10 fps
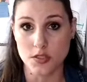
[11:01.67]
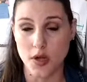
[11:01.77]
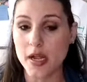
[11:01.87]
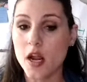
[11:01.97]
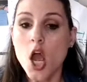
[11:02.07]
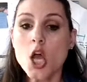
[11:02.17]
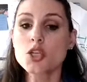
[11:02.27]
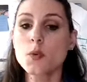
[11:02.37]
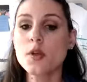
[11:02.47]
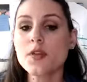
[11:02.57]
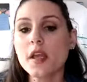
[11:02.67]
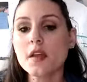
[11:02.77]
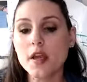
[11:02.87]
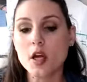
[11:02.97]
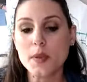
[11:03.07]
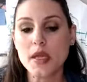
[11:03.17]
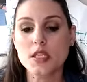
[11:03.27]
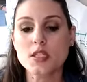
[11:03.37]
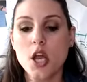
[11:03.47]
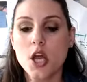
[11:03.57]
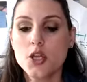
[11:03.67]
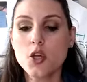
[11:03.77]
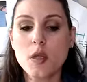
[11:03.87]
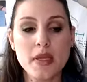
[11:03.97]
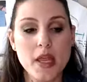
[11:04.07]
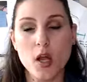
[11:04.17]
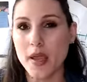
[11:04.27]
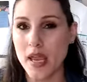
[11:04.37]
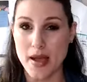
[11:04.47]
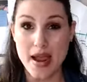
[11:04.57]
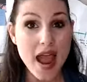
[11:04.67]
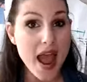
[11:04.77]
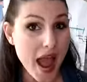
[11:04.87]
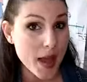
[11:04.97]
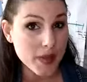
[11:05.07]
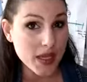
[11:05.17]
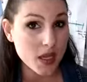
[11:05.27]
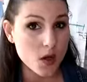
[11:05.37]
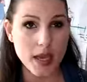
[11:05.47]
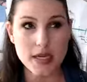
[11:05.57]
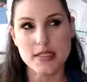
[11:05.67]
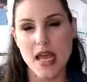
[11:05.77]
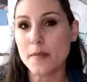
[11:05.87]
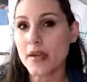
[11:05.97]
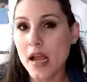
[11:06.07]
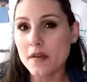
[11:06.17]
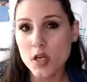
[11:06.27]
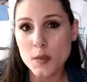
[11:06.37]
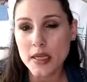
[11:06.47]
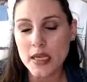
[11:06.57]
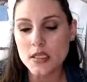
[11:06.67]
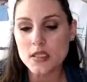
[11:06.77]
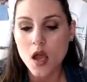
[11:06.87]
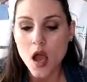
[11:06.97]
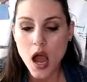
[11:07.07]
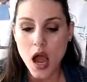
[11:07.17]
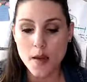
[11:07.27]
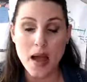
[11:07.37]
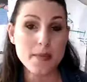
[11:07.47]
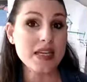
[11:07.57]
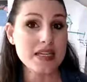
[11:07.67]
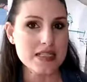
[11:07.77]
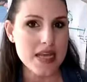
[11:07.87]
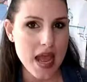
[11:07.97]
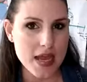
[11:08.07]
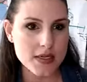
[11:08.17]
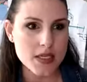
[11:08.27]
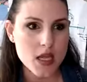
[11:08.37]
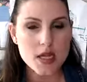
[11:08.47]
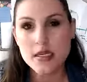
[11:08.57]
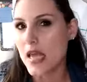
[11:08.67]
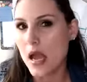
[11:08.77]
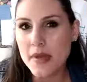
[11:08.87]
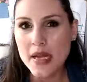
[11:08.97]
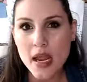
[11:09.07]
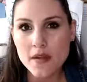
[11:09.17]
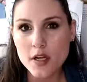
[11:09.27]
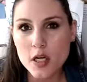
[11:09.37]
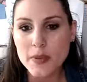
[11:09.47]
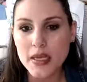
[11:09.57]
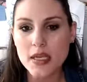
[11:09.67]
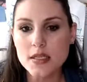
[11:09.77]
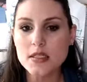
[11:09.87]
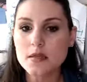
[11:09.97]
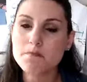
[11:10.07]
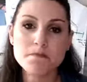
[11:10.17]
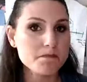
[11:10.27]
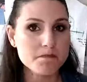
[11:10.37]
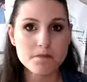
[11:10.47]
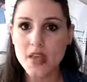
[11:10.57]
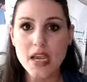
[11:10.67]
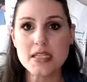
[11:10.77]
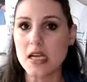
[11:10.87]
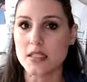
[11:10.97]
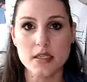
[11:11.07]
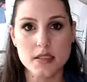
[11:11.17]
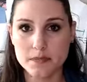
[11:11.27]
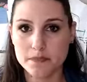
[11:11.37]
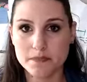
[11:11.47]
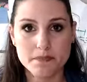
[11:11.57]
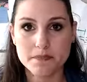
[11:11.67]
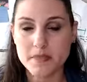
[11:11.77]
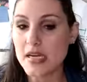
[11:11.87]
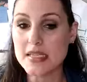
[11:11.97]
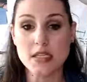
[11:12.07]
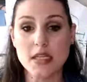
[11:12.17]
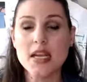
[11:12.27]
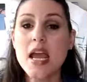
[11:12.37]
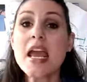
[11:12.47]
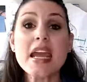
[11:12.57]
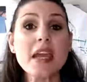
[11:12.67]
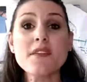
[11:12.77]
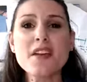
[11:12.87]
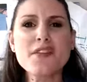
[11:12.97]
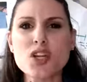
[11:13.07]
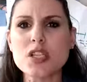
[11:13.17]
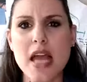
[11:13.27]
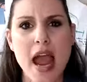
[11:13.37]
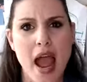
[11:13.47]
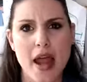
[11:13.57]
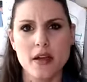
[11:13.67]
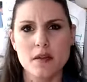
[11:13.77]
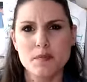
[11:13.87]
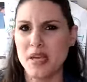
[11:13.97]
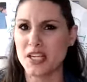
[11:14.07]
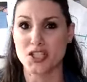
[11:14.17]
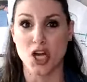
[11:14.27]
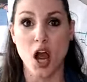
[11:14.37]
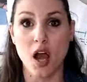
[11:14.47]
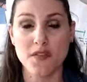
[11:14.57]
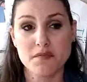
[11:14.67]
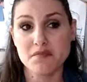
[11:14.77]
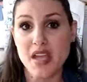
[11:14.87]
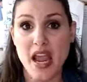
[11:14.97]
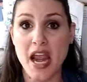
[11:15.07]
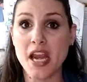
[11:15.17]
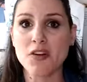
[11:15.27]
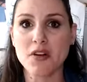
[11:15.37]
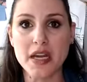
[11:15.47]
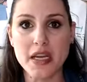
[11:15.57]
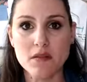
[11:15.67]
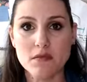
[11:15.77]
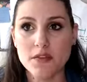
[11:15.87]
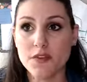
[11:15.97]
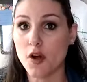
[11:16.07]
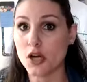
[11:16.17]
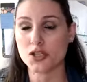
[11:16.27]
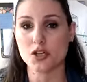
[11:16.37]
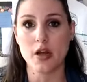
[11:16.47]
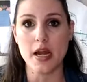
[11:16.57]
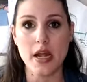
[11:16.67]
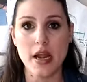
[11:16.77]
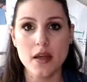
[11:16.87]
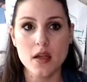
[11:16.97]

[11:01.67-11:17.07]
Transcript: right? So when you think of inner peace, you can be like, okay, am I happy? Okay, does that mean I have inner peace? I'm content. Does that mean I have inner peace? It doesn't. It doesn't. Even if you're sad, pissed off, angry, frustrated,